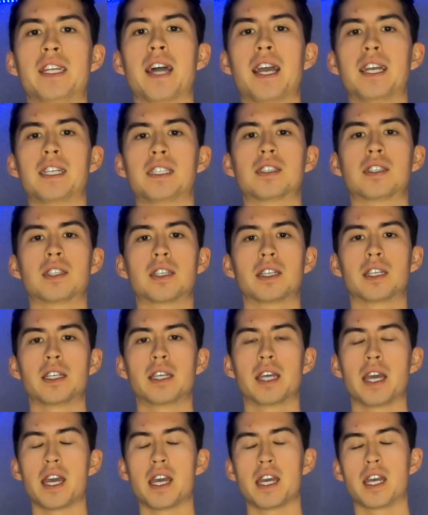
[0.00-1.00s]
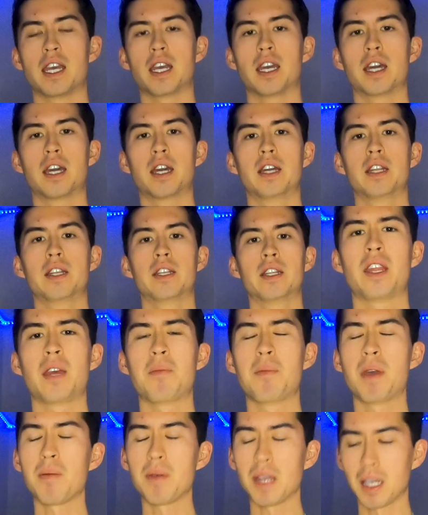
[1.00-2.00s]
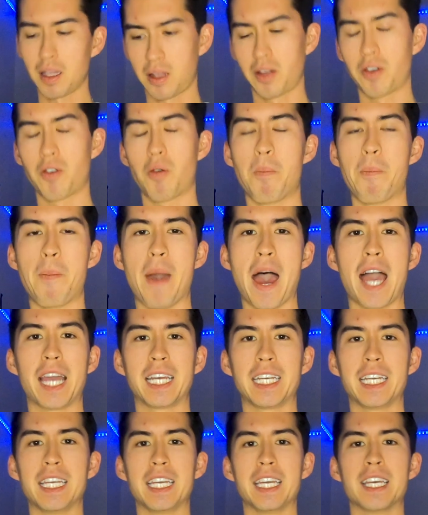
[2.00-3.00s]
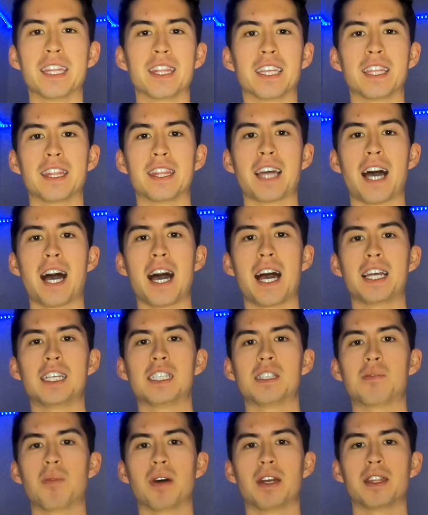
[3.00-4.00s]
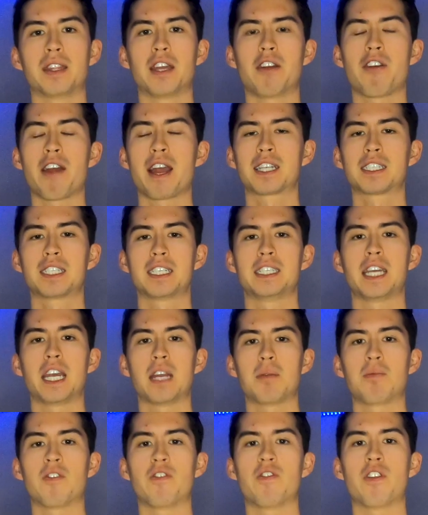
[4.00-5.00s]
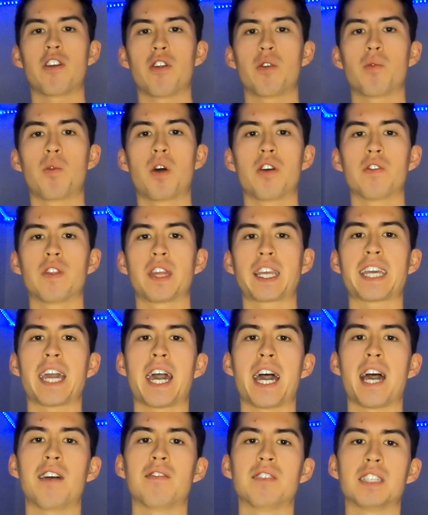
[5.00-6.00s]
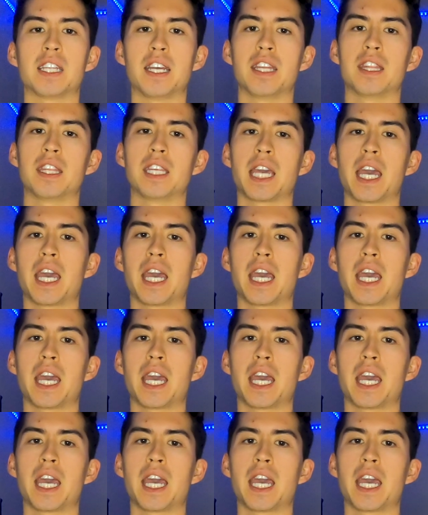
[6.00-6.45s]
nicely and they may be a little baggy in the thighs, but they're actually tapered very well in the calves and the